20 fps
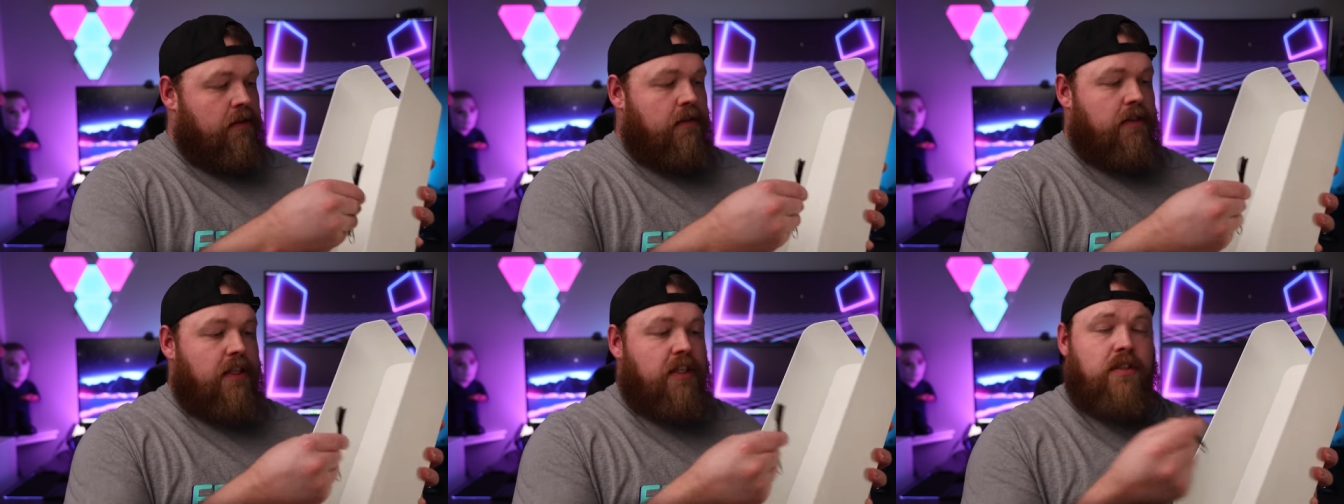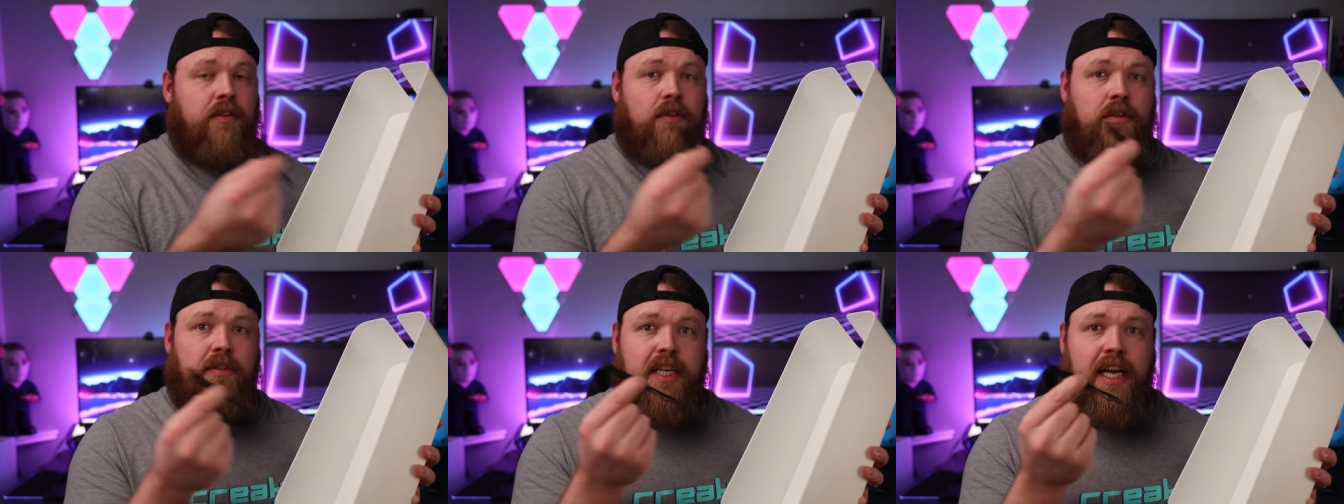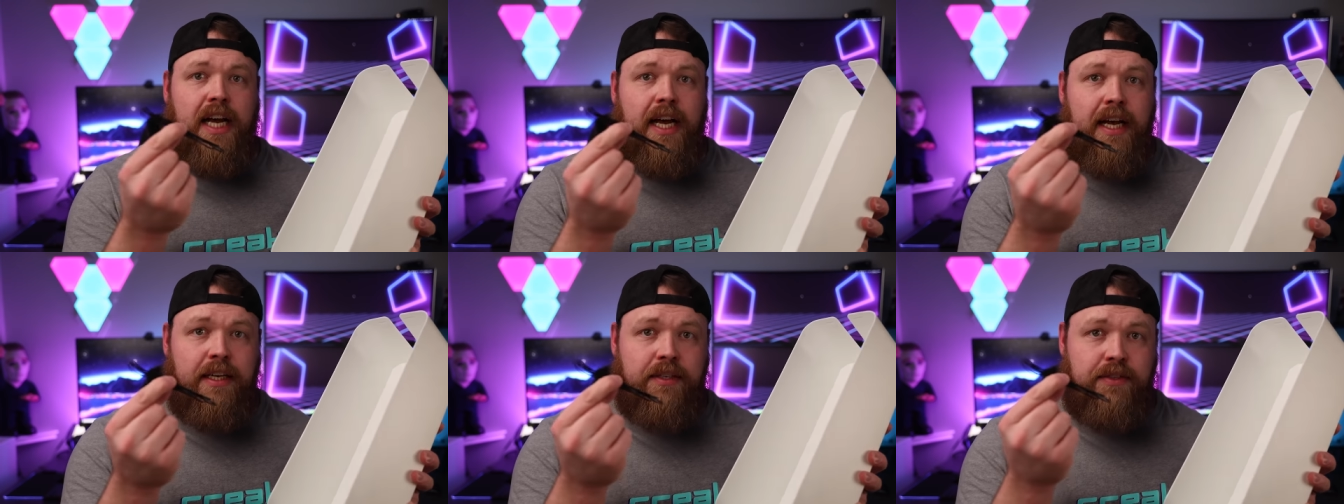these little
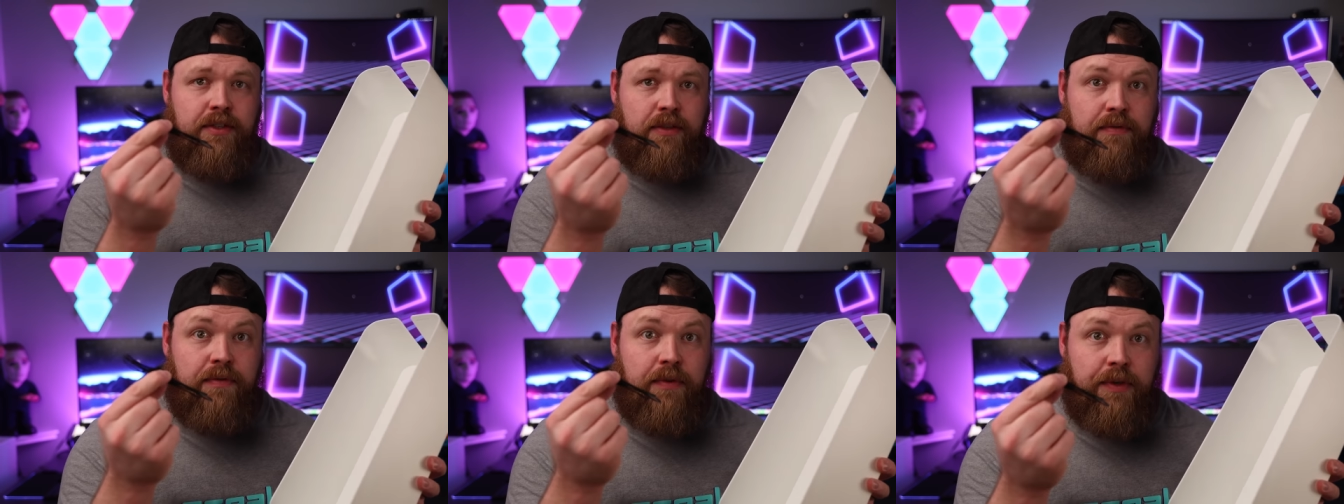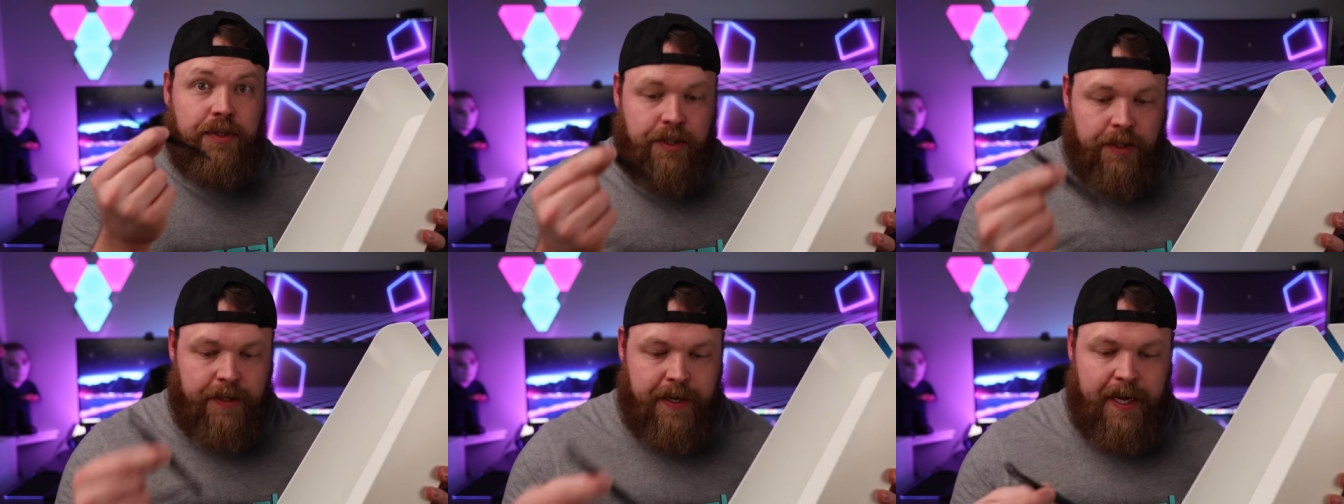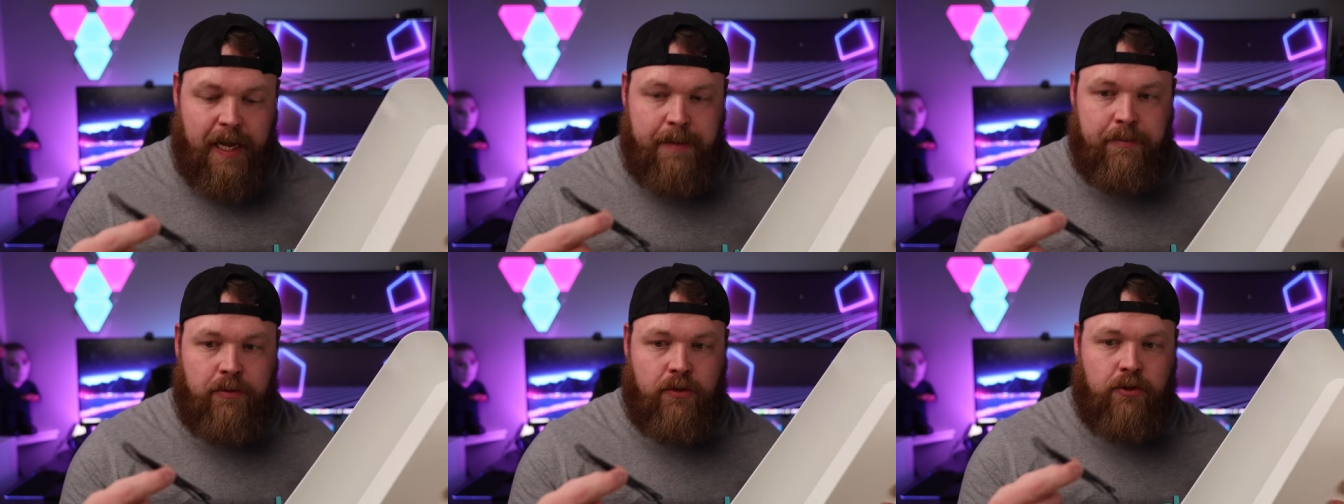ties are for your
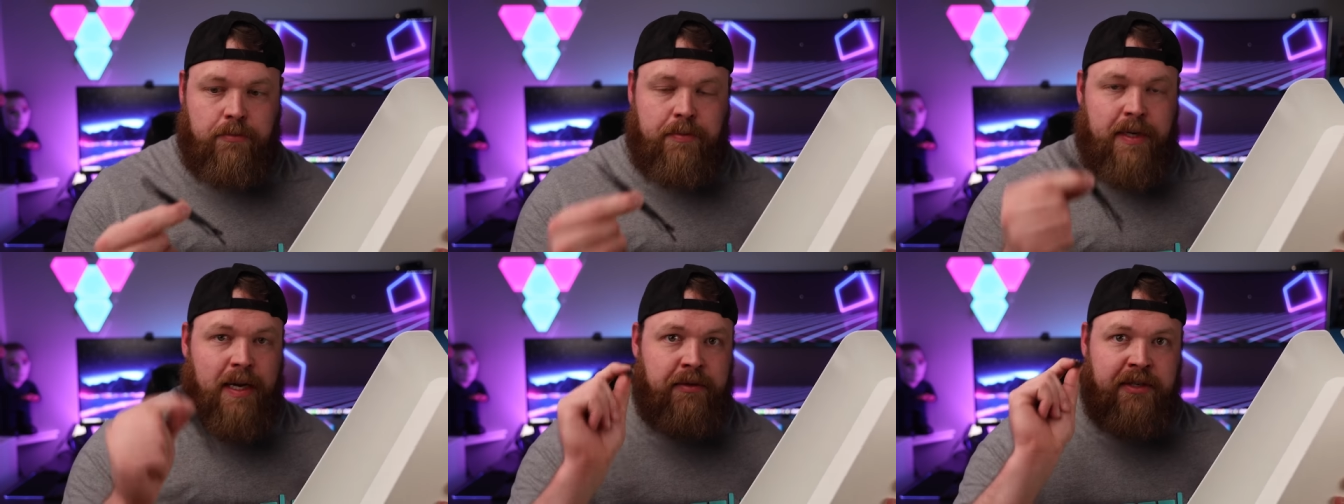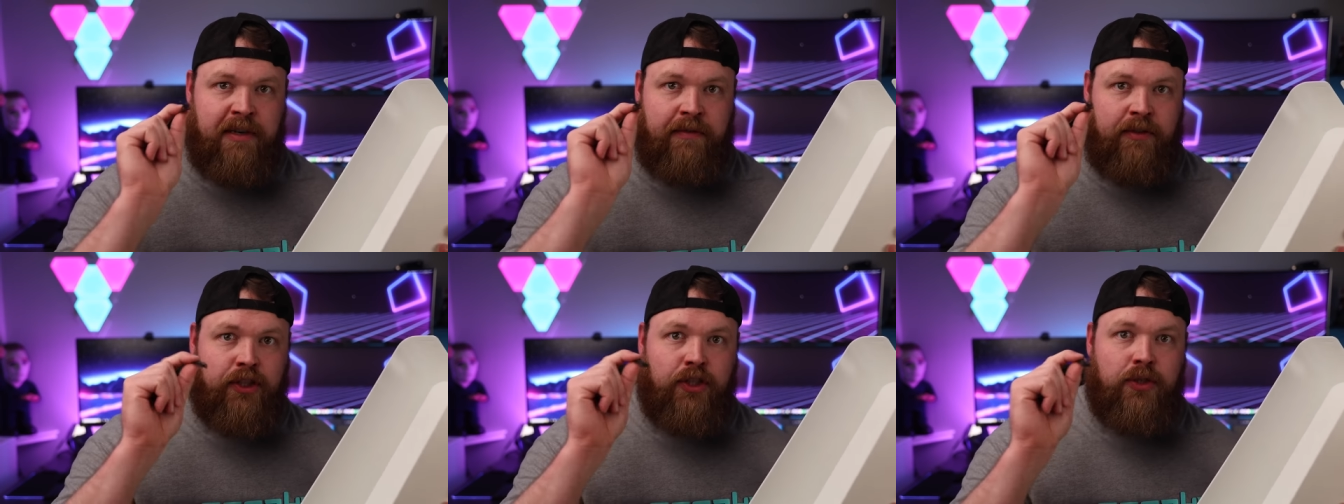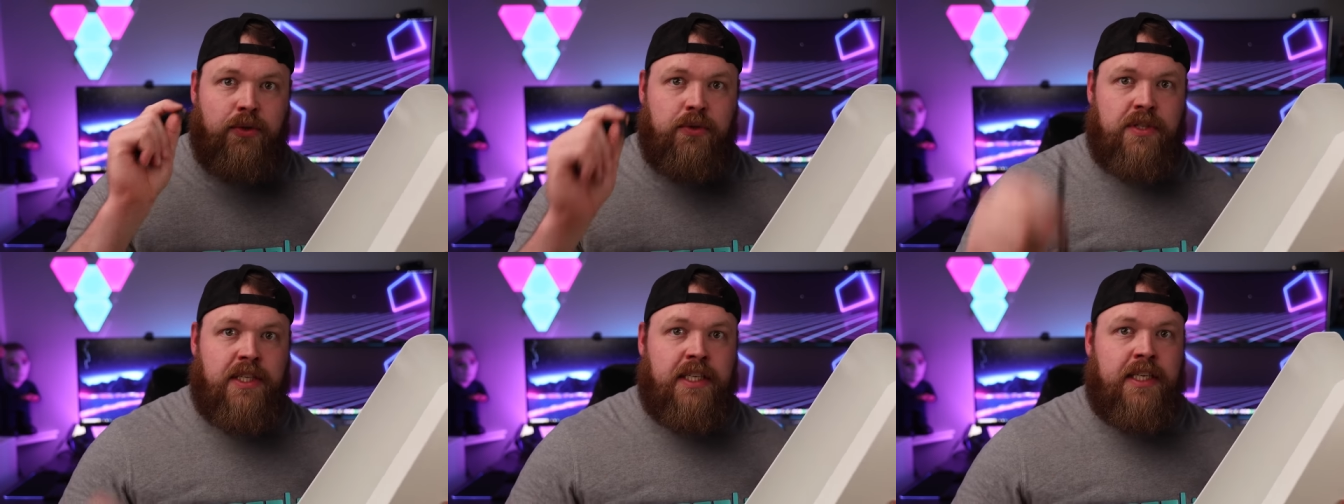cables, but I would never
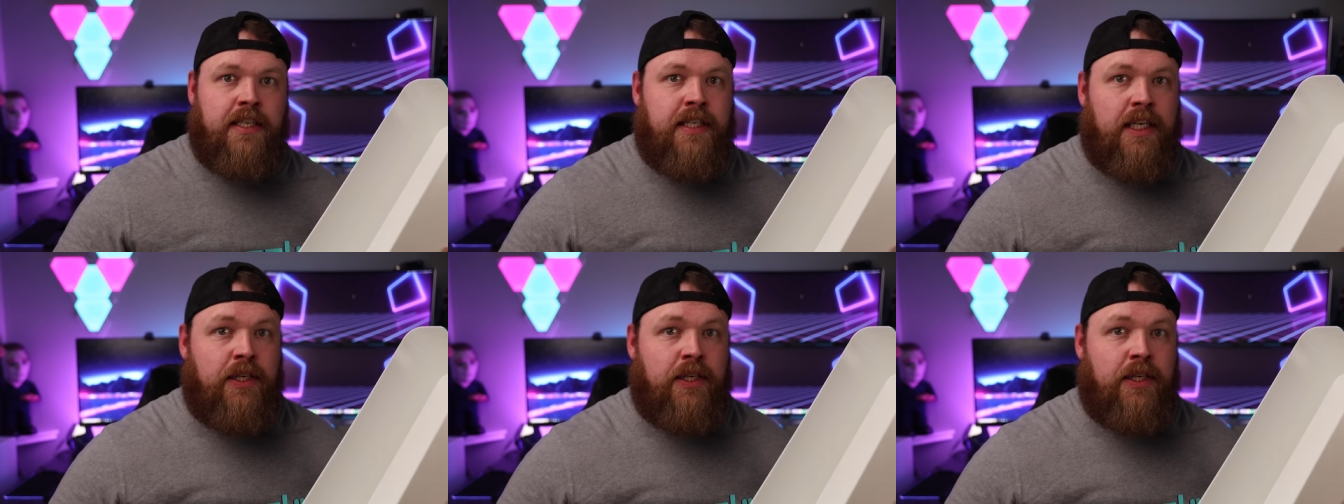use these.